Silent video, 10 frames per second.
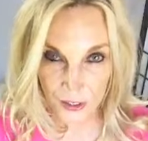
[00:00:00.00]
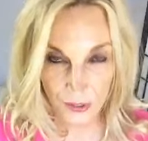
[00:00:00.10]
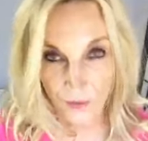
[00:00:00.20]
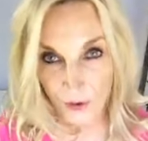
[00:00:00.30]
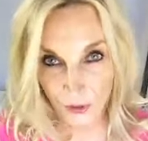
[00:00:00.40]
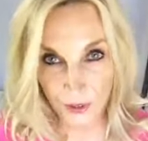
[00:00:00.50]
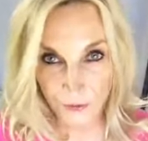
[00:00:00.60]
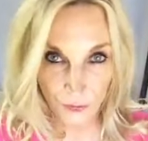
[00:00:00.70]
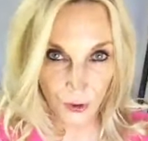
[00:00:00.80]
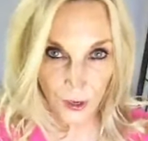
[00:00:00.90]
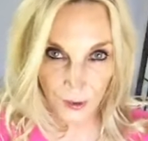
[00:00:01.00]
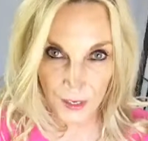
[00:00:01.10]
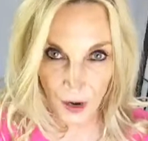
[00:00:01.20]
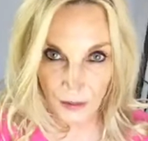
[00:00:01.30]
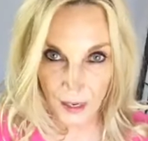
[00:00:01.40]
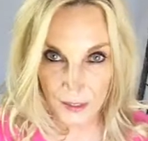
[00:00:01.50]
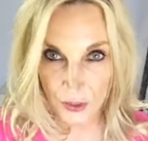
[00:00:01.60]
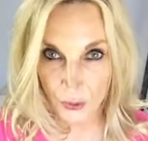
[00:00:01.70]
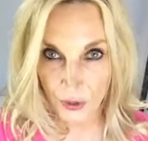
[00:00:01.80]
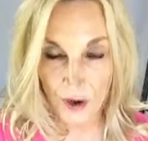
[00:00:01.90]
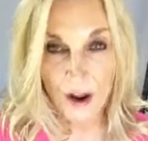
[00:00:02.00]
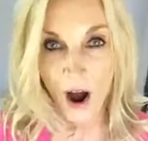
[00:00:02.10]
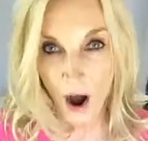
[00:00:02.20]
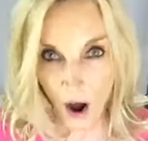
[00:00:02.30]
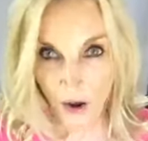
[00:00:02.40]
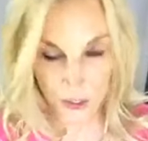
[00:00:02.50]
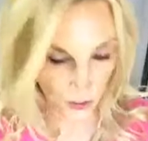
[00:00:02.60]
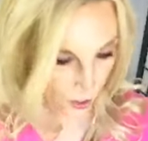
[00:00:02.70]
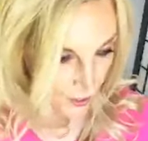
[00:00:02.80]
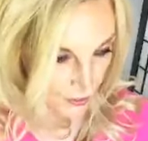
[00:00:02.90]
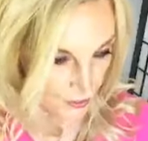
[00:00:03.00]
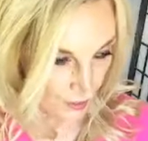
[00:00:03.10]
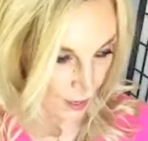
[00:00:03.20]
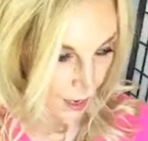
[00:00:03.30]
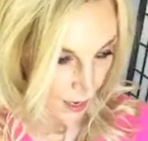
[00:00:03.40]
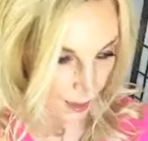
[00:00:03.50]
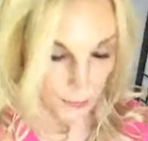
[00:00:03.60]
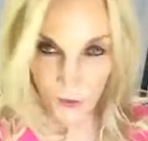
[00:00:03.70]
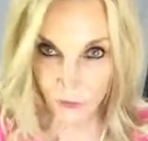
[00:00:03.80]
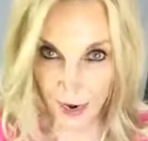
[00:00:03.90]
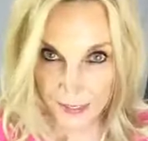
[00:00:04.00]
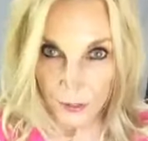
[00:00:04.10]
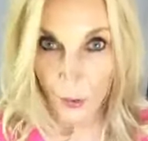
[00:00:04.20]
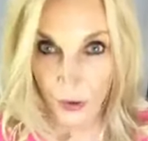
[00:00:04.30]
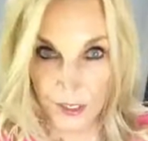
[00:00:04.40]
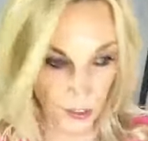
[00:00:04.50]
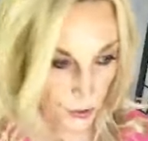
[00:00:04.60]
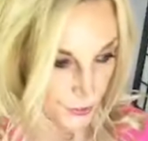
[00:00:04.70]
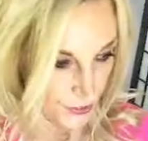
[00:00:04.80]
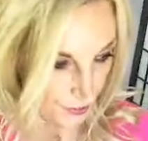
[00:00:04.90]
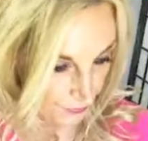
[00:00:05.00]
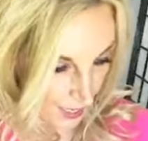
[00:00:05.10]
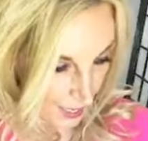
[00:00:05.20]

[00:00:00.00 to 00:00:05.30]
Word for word: So if you're looking for it on the online store, all-stars uh, to find it, or exclusive.